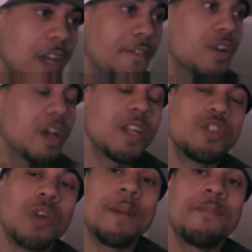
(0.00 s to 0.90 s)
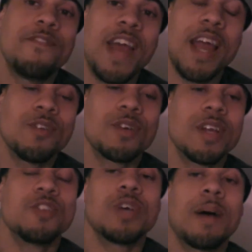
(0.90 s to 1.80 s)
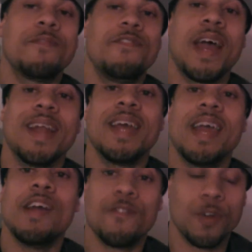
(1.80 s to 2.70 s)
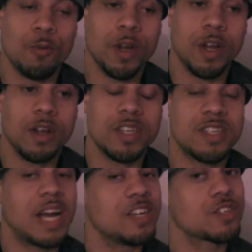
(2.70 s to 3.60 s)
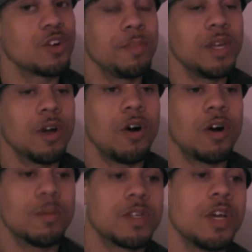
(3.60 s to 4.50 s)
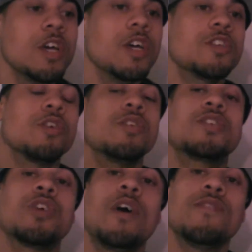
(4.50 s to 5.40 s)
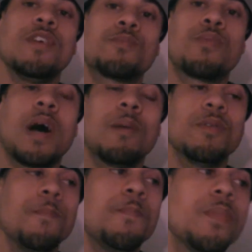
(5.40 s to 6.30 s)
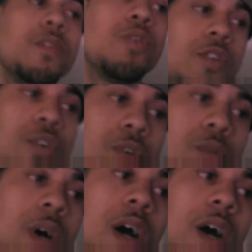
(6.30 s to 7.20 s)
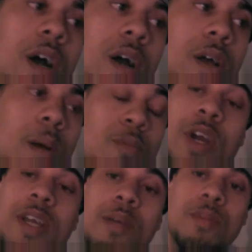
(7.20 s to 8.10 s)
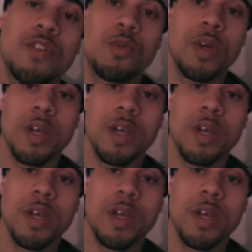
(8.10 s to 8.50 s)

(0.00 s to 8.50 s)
you're gonna drop fat, you're gonna drop fat everywhere. It's not just gonna be your arms. So to solve this problem, you can do, I'm gonna try and keep this quick